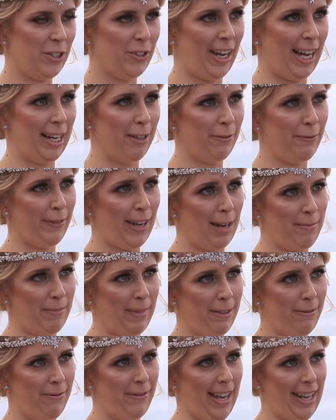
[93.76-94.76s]
to try and
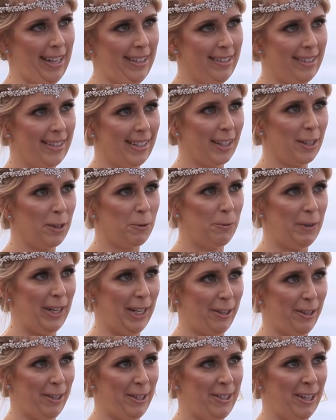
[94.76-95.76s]
find my veins like a
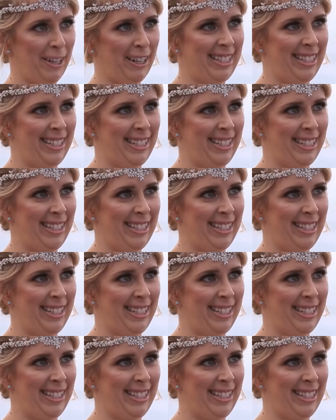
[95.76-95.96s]
weirdo